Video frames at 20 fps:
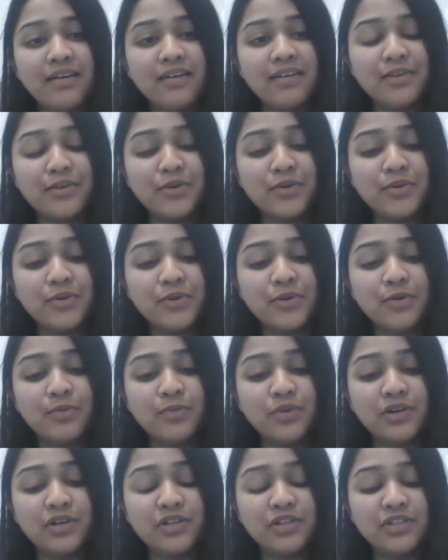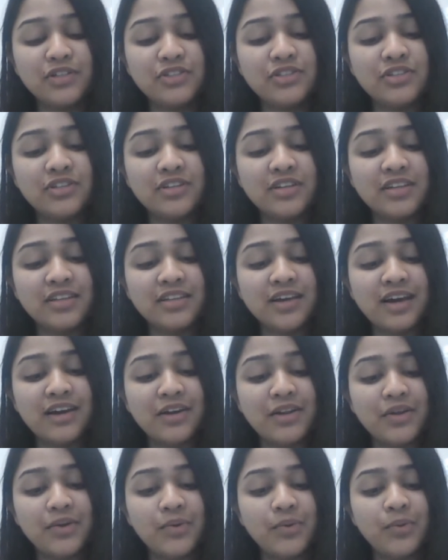YouTube journey, that
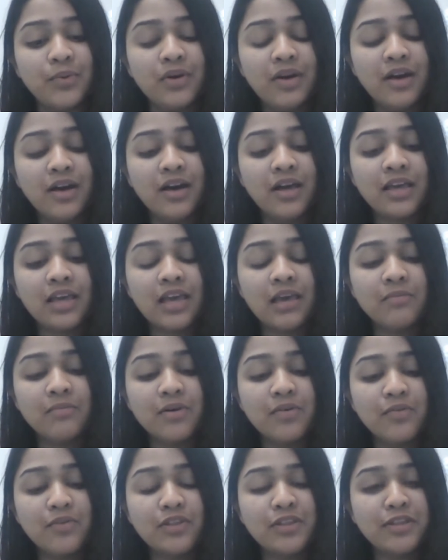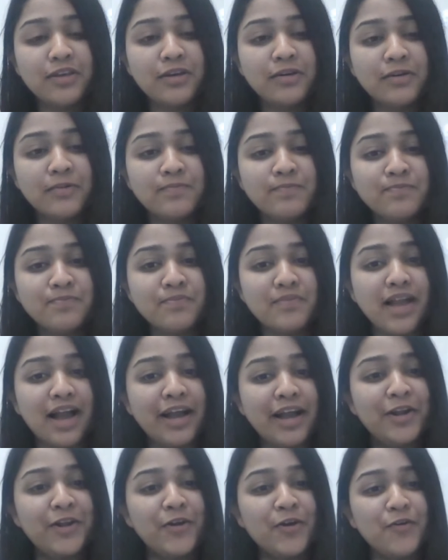you came up with the
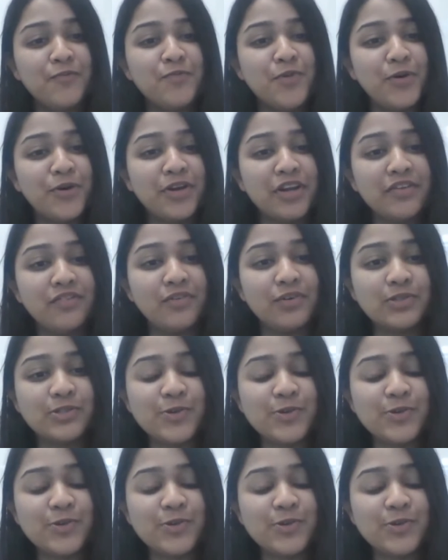idea of book review.